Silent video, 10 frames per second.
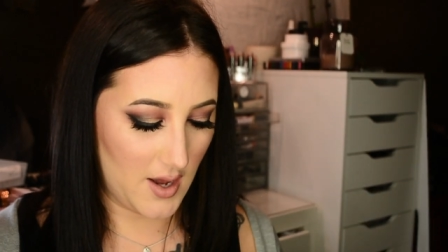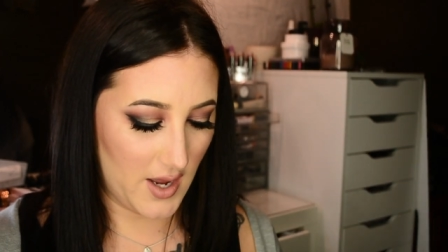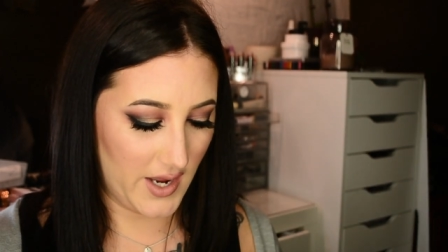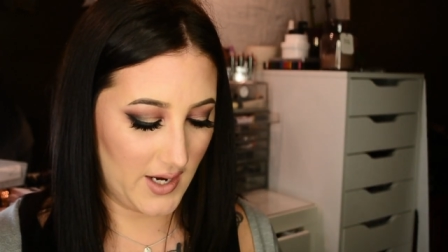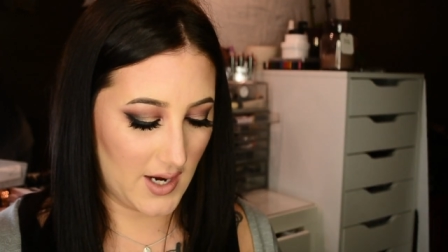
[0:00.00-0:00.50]

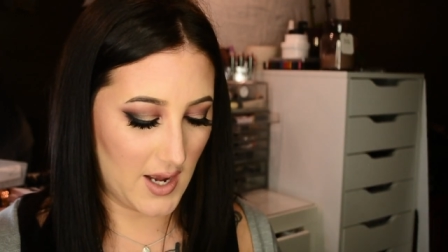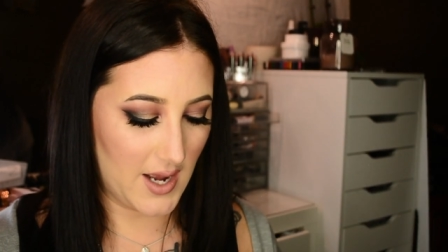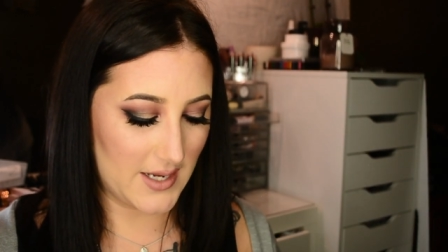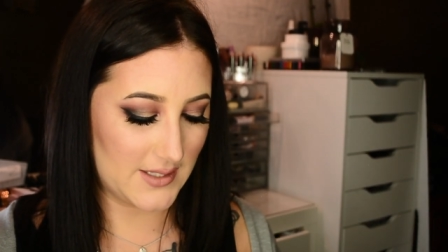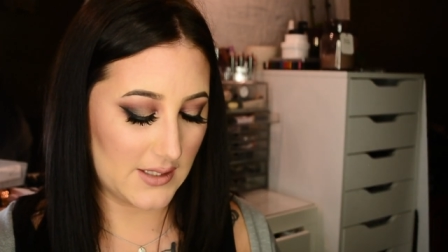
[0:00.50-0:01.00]
I
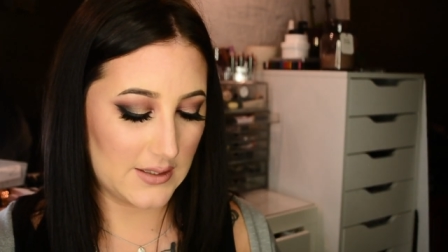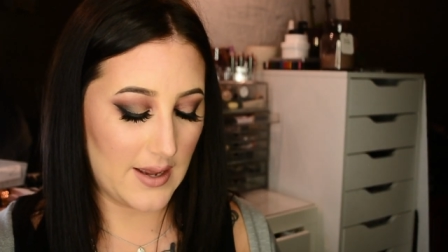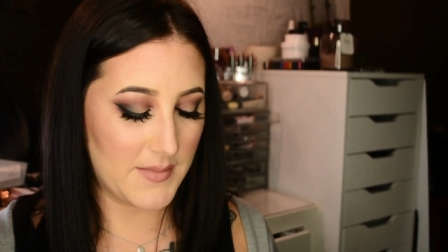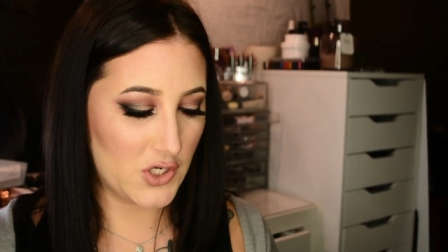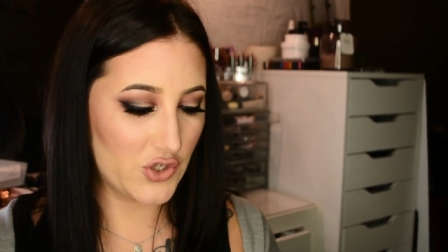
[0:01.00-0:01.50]
got
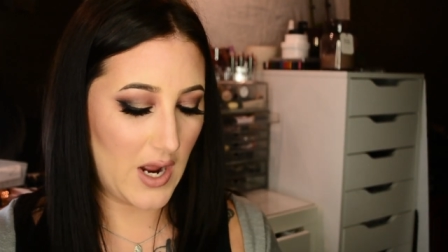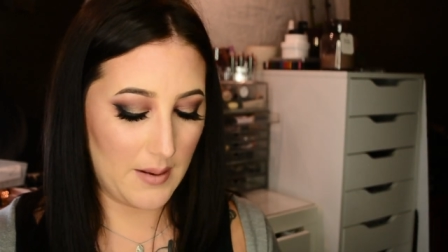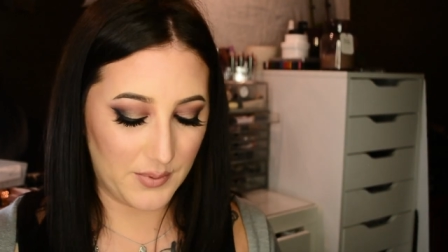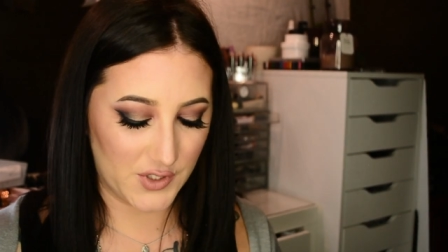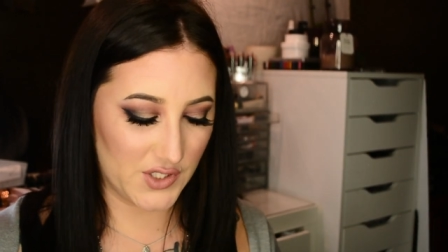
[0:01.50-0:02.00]
Lemon
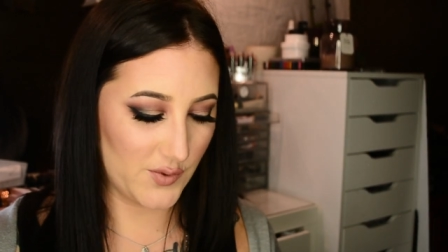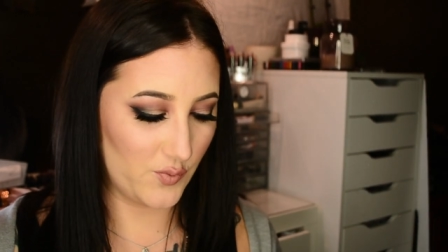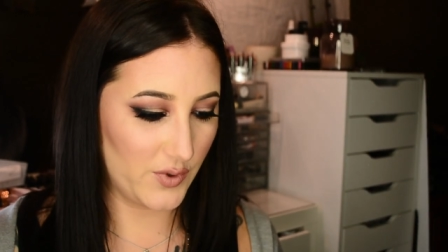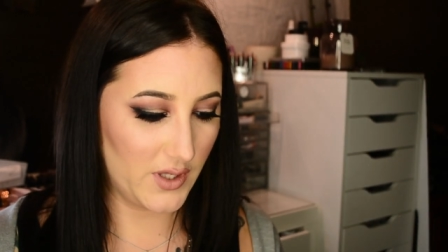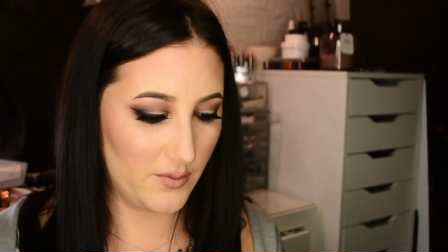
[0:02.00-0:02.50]
Drop, which is a
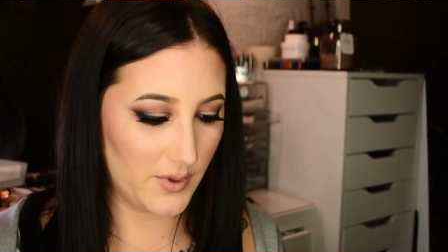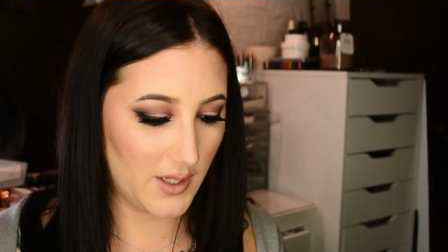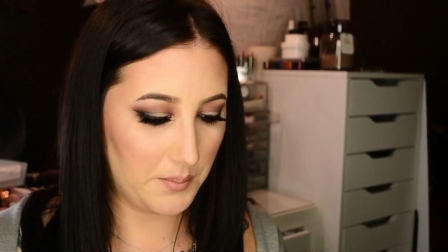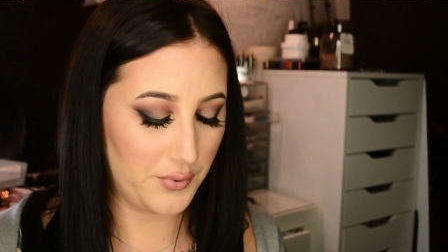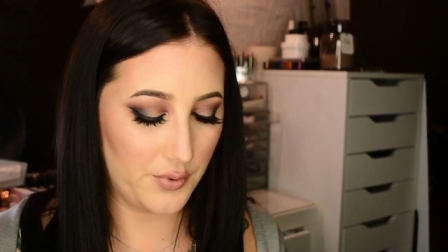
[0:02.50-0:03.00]
really
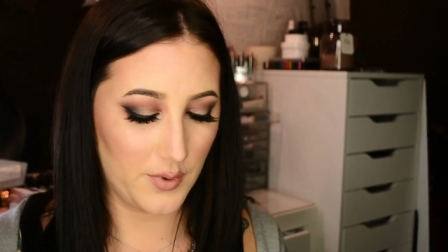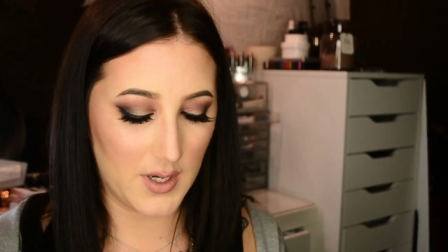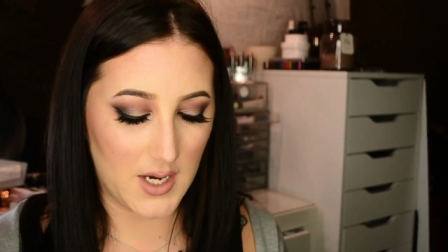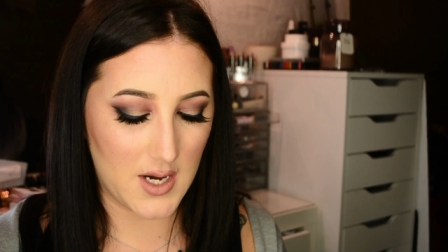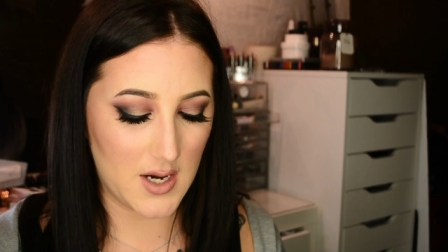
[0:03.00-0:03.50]
really
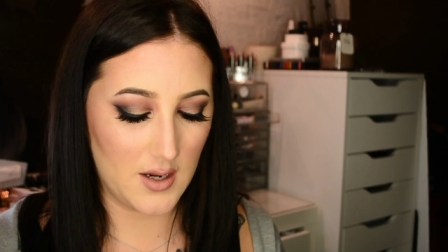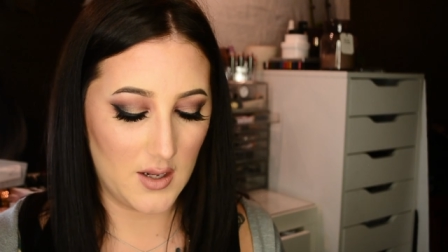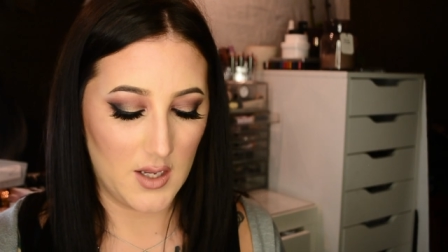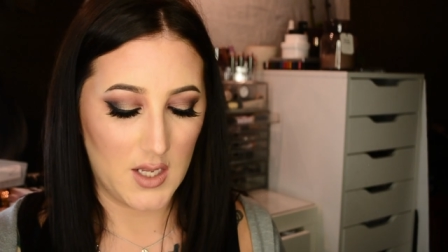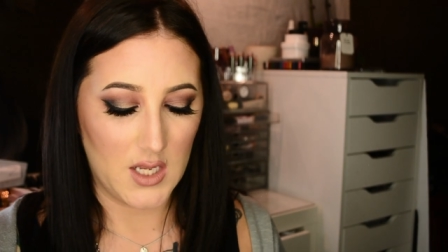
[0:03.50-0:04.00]
pretty
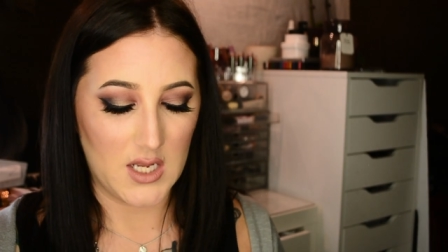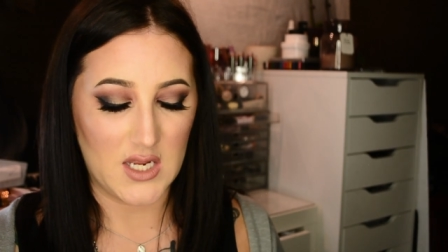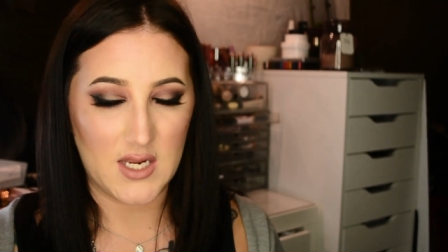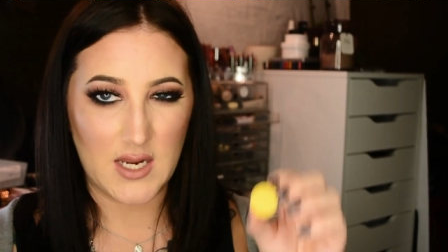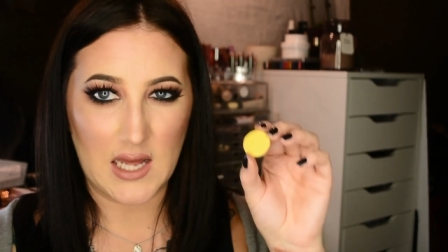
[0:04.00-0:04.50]

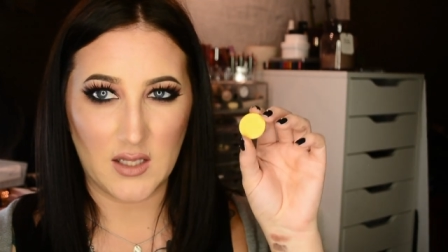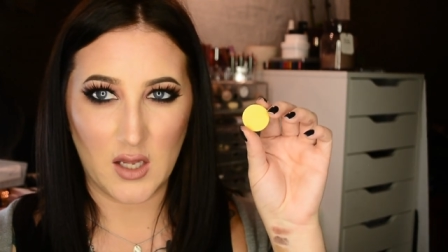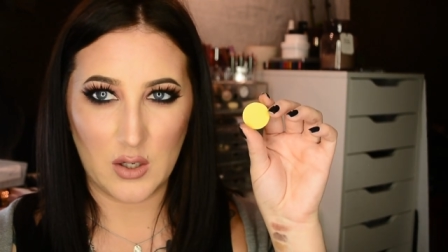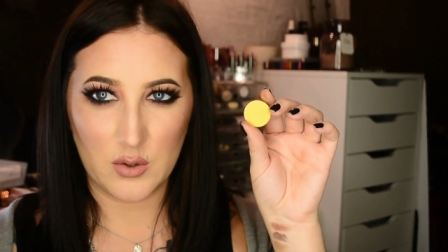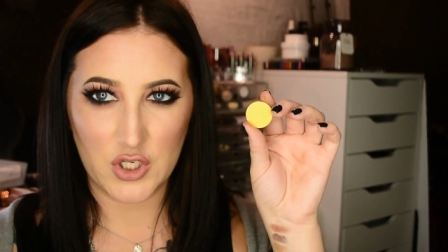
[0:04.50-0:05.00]

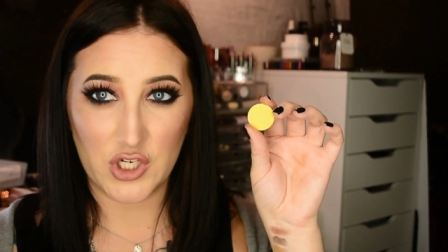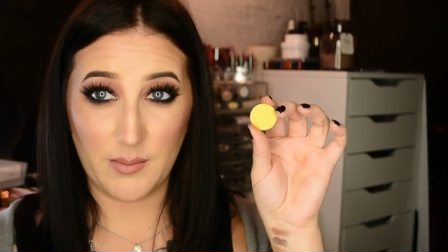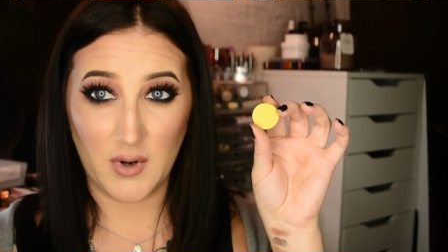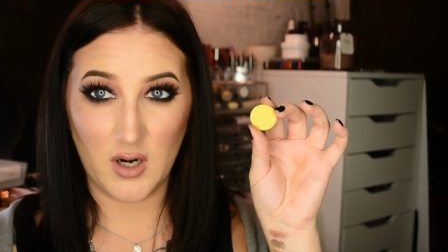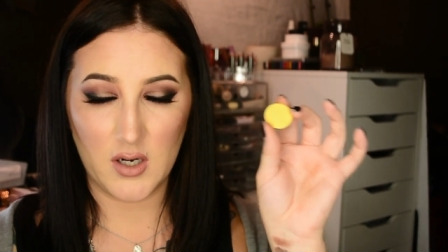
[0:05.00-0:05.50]
yellow
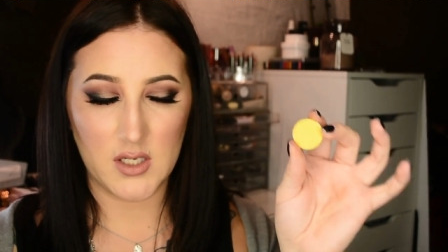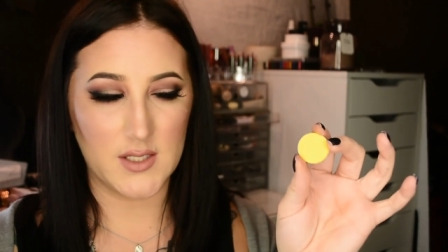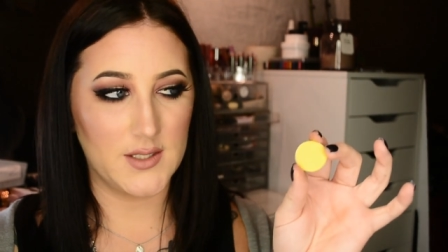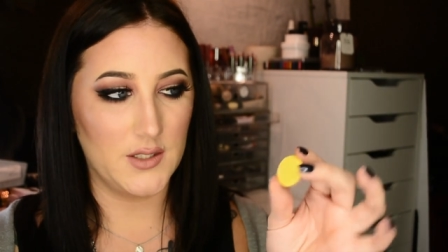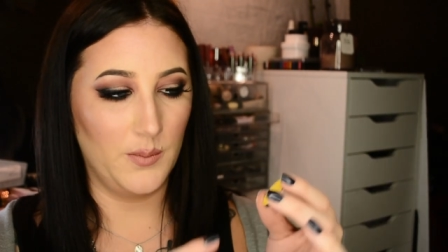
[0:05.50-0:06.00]
shimmer.
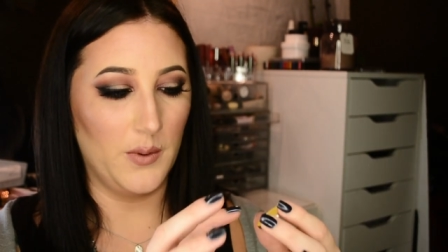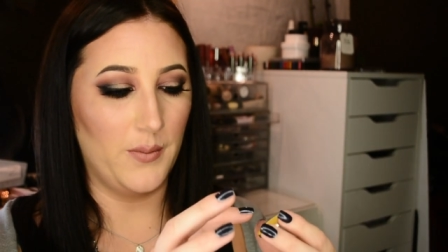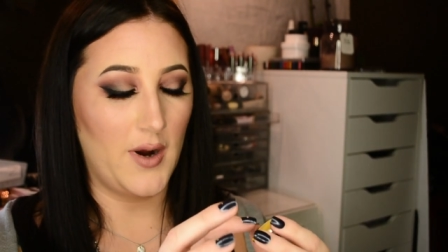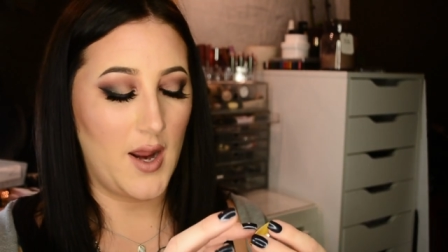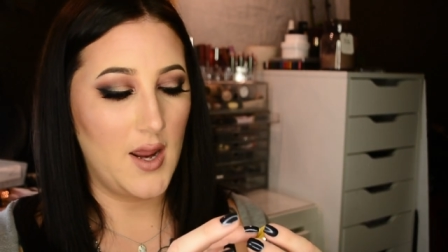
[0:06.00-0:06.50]
It's super
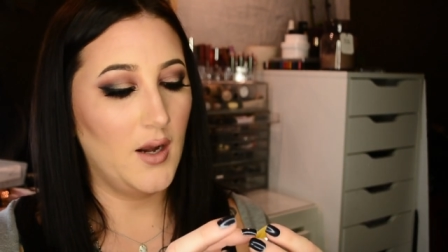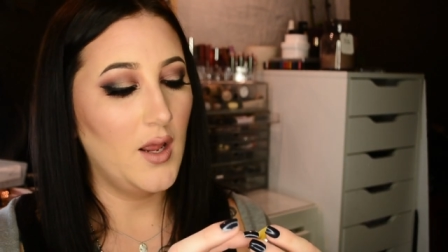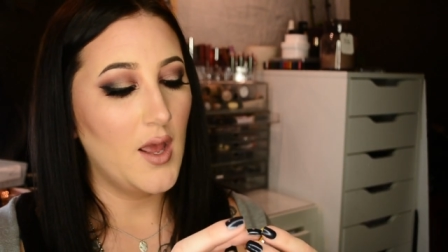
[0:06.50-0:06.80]
bright.